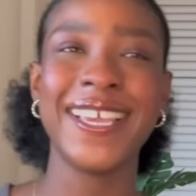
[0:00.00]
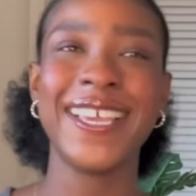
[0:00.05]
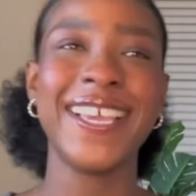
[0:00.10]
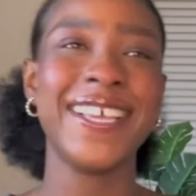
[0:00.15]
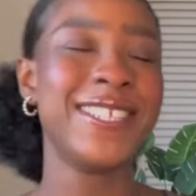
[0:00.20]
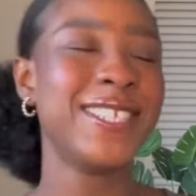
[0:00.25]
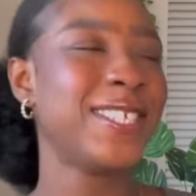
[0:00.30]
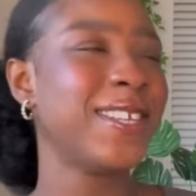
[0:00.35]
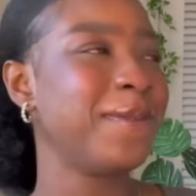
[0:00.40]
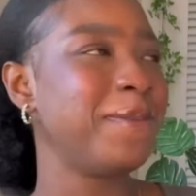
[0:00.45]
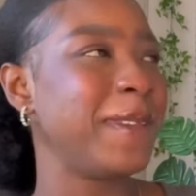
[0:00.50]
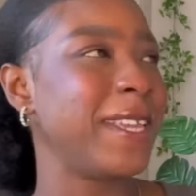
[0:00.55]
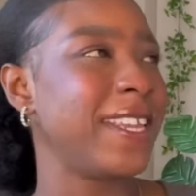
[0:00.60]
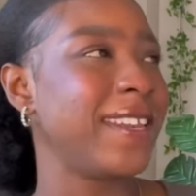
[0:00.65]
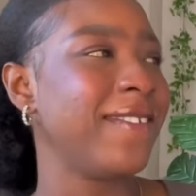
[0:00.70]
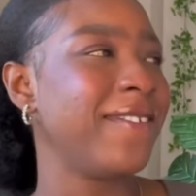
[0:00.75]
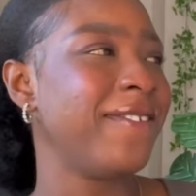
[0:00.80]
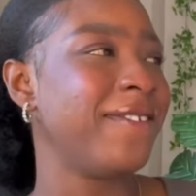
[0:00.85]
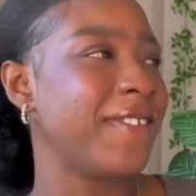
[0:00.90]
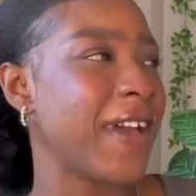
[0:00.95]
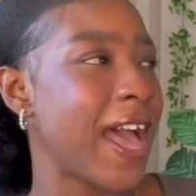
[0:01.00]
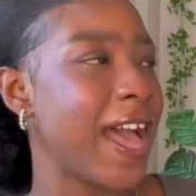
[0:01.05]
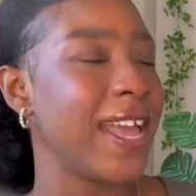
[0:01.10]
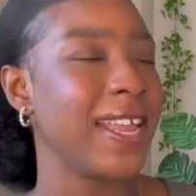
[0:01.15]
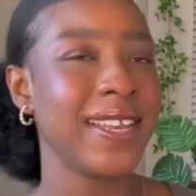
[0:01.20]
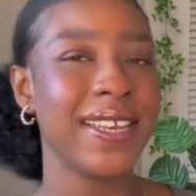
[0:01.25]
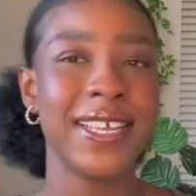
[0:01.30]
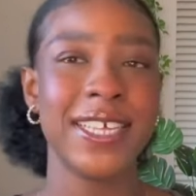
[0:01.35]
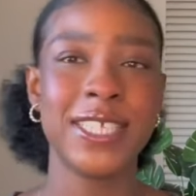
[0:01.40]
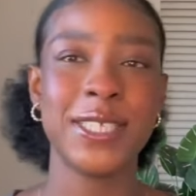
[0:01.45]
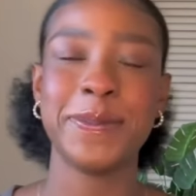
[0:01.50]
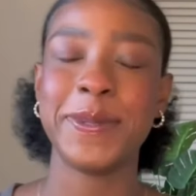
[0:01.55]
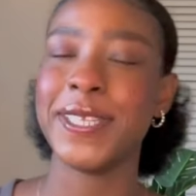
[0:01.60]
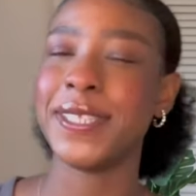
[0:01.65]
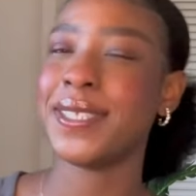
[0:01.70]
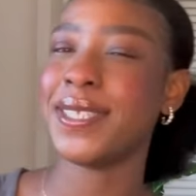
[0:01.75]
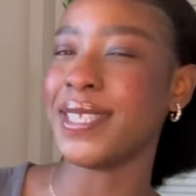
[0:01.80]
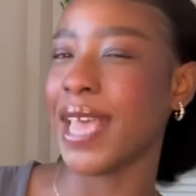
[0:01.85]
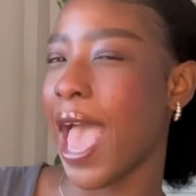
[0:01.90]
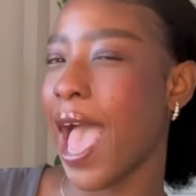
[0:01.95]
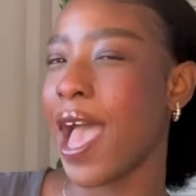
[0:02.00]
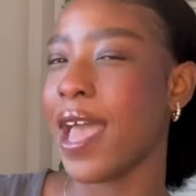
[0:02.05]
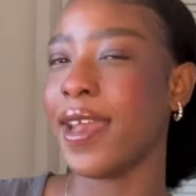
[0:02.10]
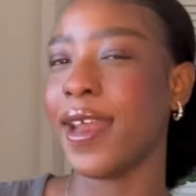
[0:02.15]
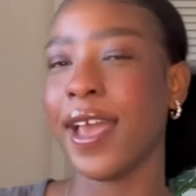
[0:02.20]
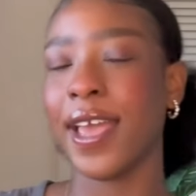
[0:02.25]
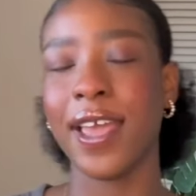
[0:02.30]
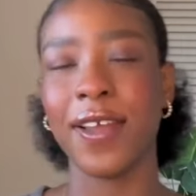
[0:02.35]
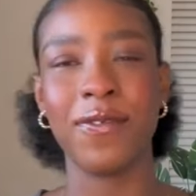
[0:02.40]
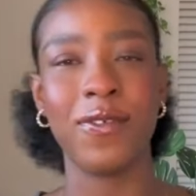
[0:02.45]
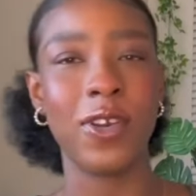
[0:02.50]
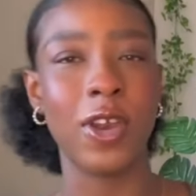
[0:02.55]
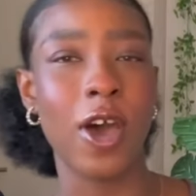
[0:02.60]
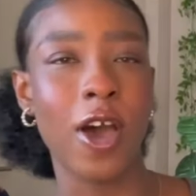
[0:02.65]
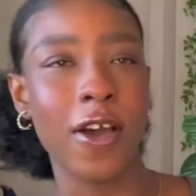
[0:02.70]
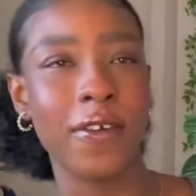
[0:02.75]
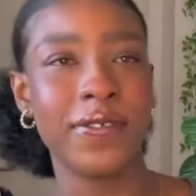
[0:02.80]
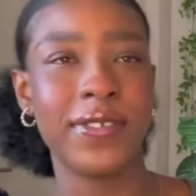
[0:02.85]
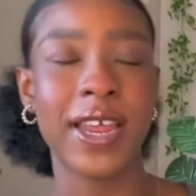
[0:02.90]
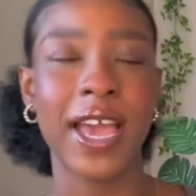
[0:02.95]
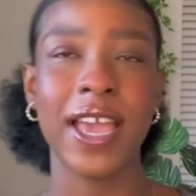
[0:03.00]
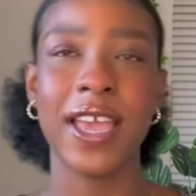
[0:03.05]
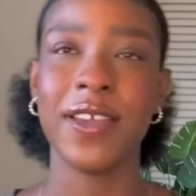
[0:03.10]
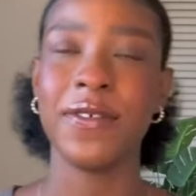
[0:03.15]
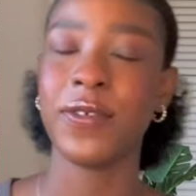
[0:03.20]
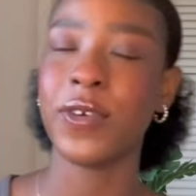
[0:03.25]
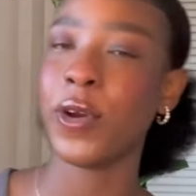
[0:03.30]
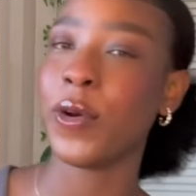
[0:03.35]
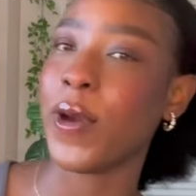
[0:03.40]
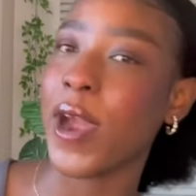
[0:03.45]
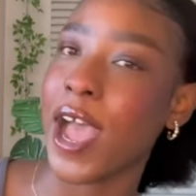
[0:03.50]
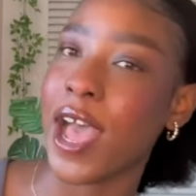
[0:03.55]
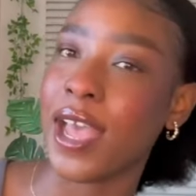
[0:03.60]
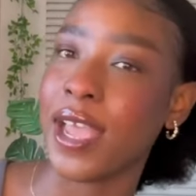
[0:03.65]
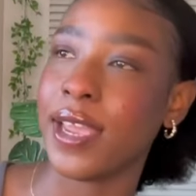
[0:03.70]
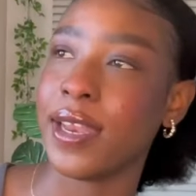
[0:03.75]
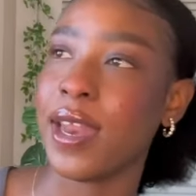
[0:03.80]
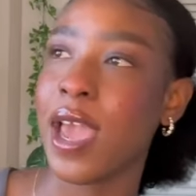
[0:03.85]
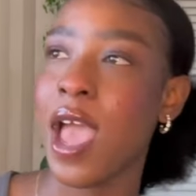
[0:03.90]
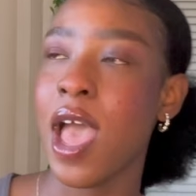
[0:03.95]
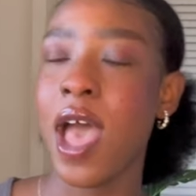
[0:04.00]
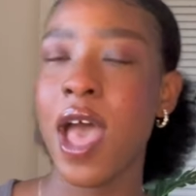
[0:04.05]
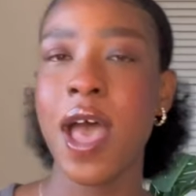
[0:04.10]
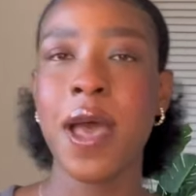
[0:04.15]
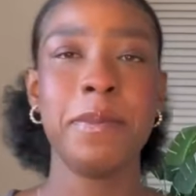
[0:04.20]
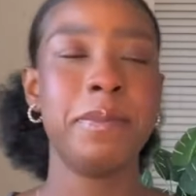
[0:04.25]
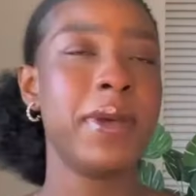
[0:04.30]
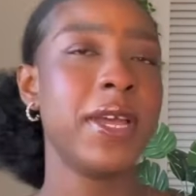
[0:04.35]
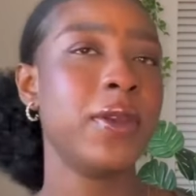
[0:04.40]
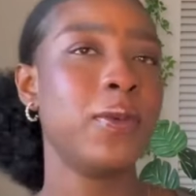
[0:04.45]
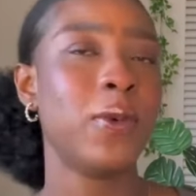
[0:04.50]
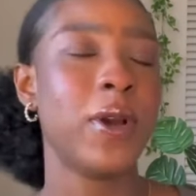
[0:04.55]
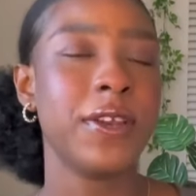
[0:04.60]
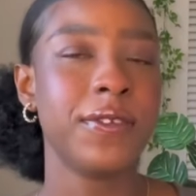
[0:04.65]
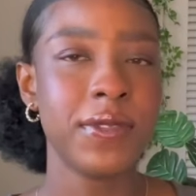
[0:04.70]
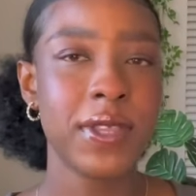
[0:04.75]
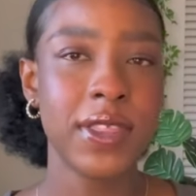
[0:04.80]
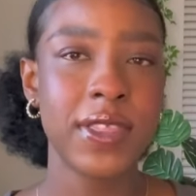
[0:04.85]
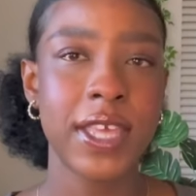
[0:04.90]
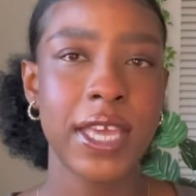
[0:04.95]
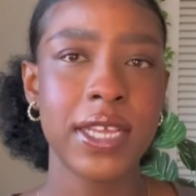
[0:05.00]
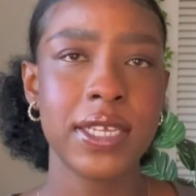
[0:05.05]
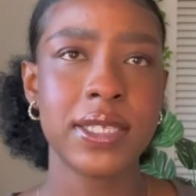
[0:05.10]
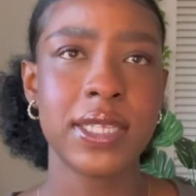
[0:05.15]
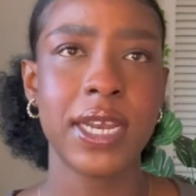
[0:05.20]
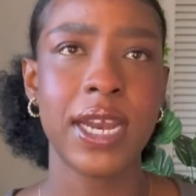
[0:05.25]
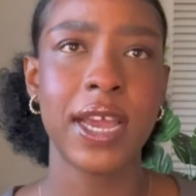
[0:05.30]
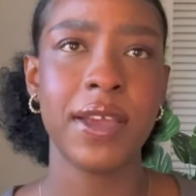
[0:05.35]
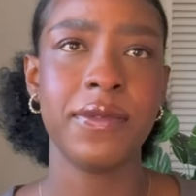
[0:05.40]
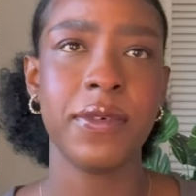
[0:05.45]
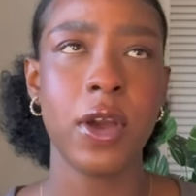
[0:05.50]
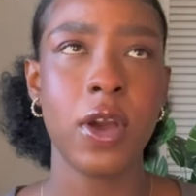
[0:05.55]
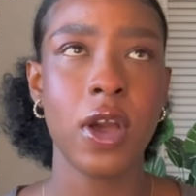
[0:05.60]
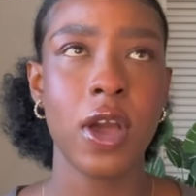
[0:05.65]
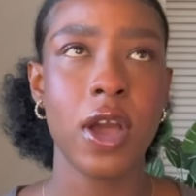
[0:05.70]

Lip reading: It's been fun, it's been sad, I have laughed, I have cried, but one of the things that I've